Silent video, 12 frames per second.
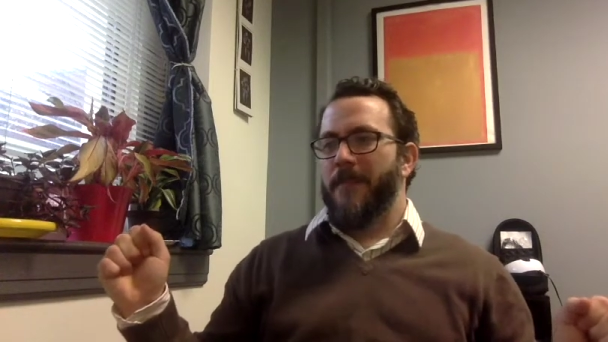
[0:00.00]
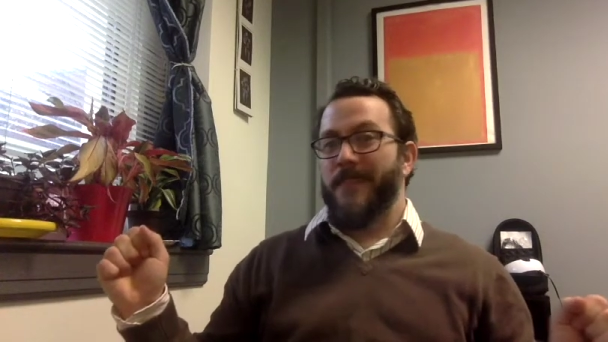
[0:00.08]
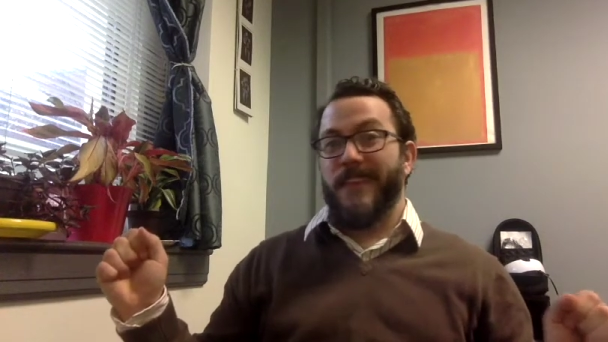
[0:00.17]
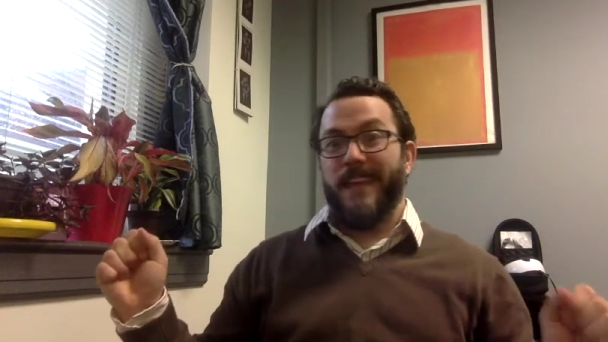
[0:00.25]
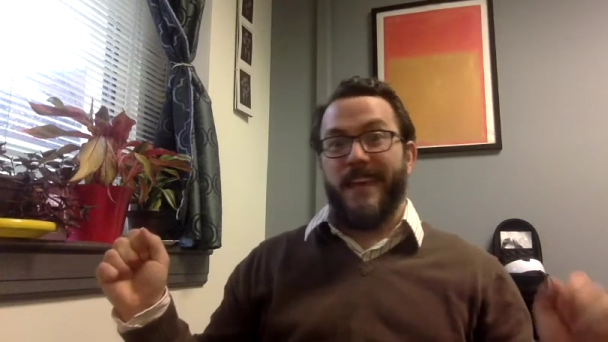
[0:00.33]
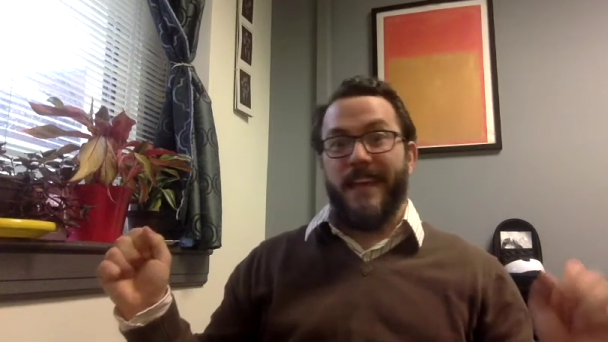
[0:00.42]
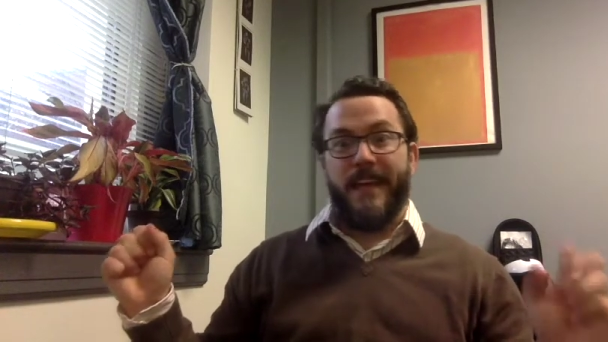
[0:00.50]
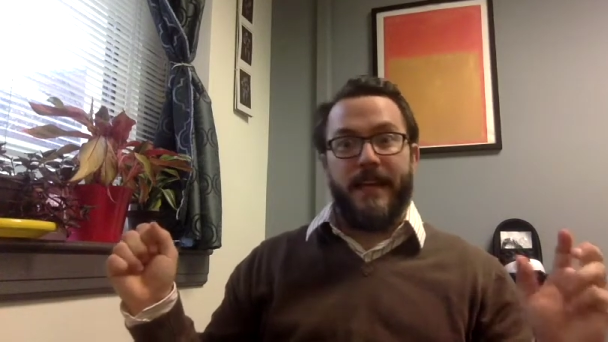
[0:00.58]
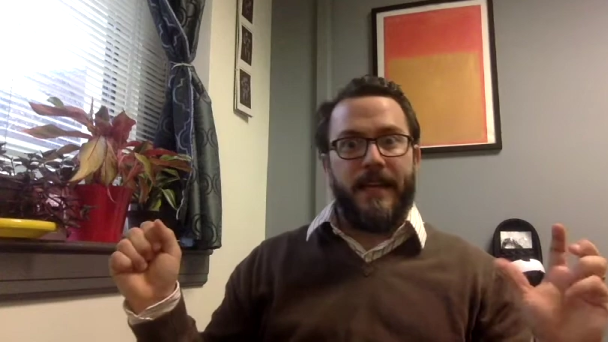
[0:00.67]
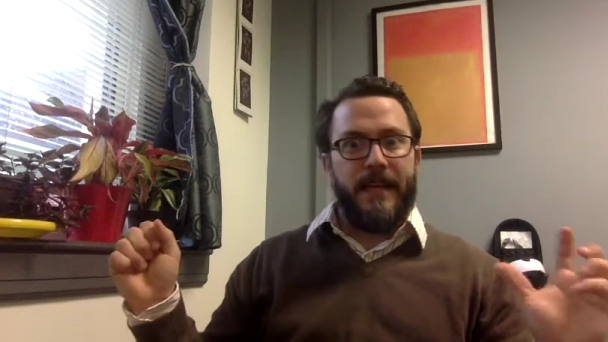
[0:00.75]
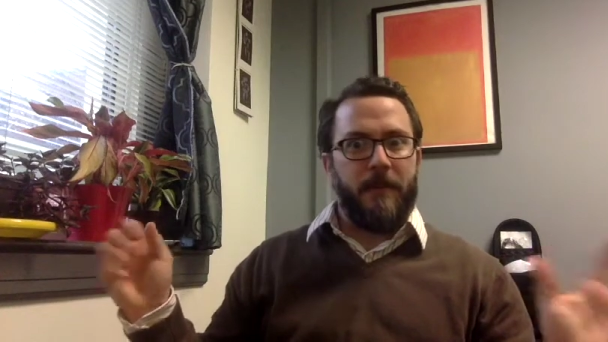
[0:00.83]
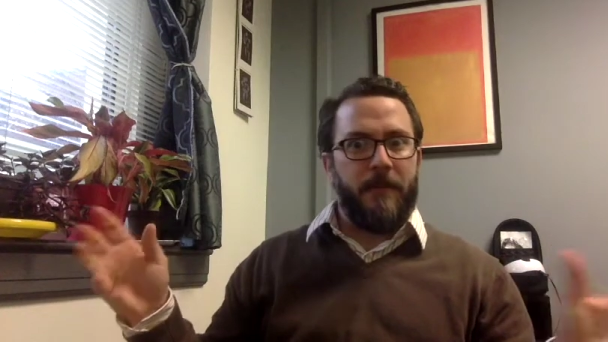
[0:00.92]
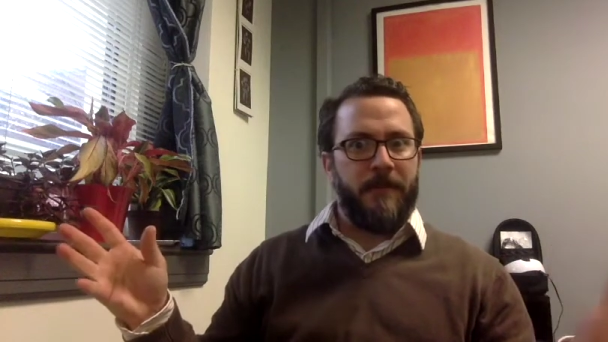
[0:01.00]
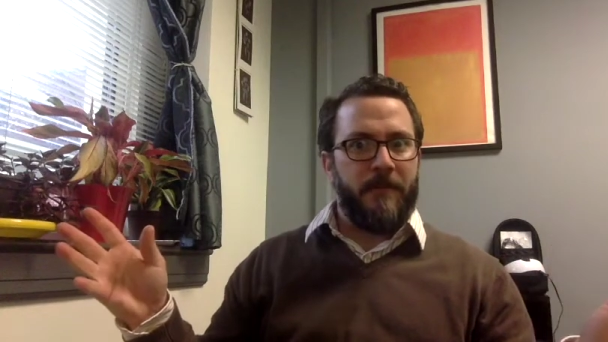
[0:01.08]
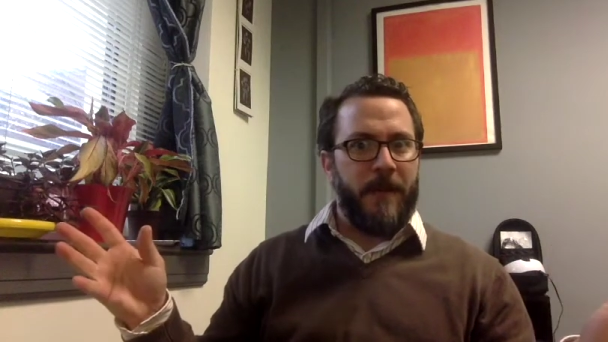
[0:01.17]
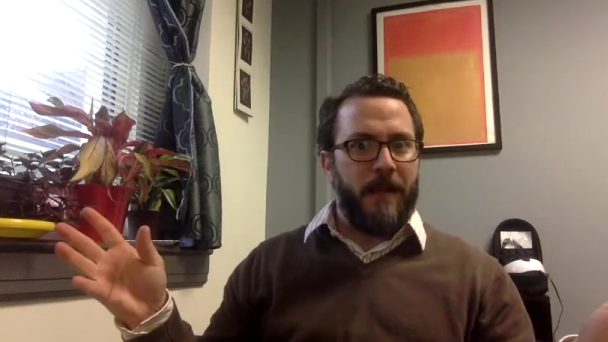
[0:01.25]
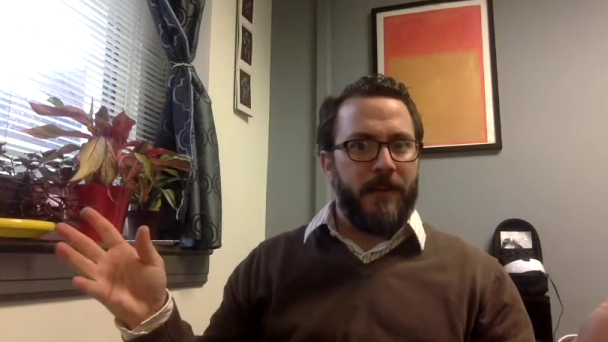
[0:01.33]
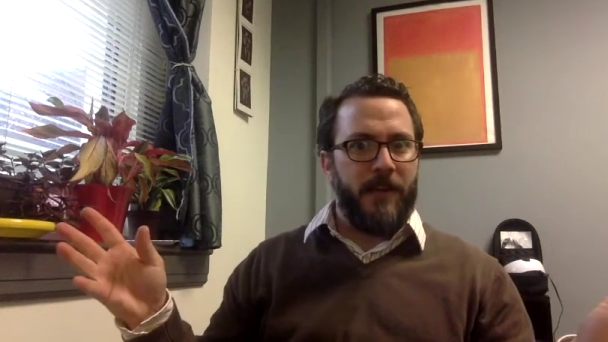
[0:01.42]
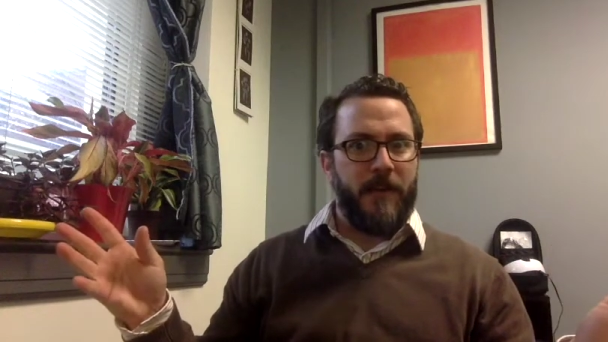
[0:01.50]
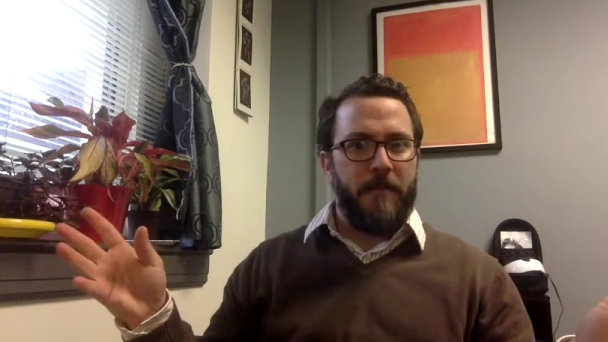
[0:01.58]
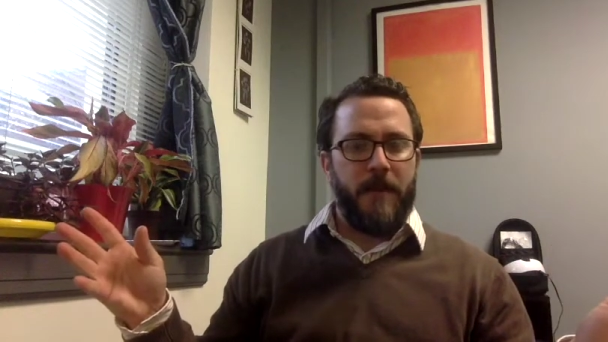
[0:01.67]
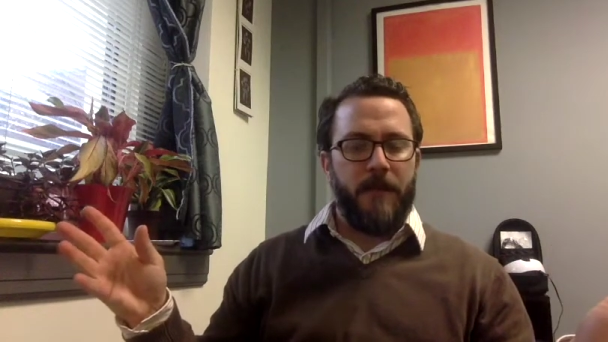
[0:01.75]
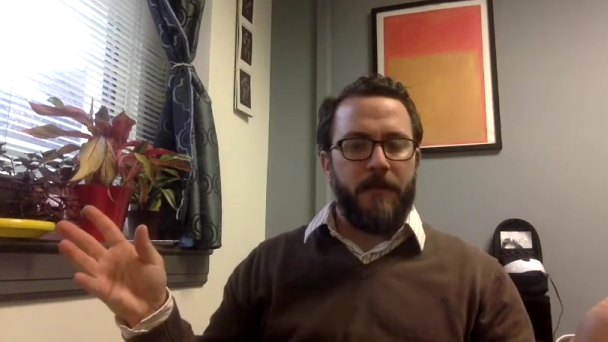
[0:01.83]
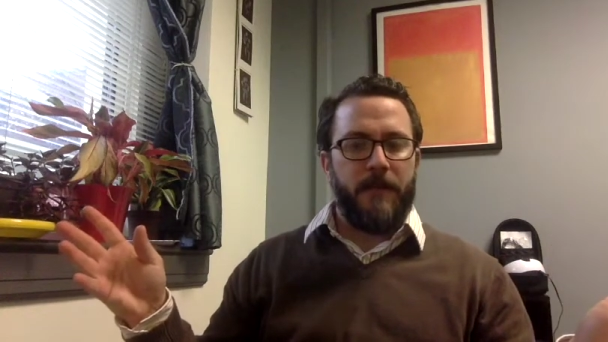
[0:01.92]
Then in epistemology and
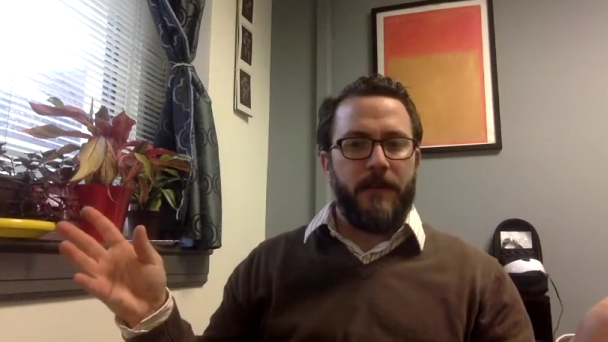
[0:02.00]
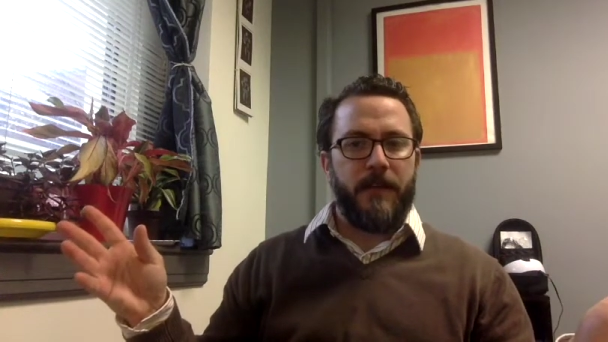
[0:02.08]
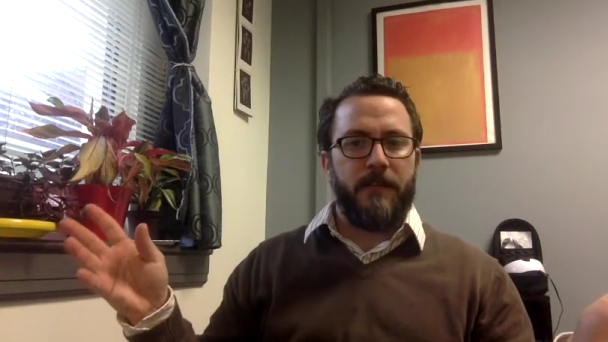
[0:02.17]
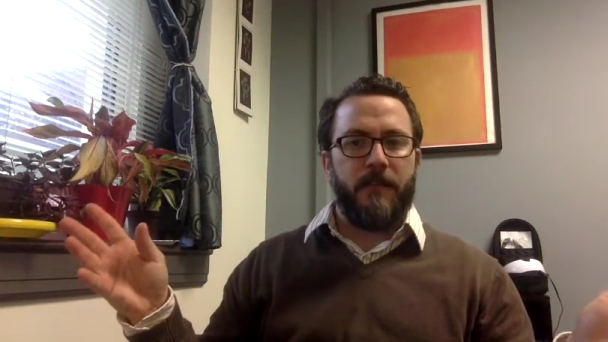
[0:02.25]
metaphysics,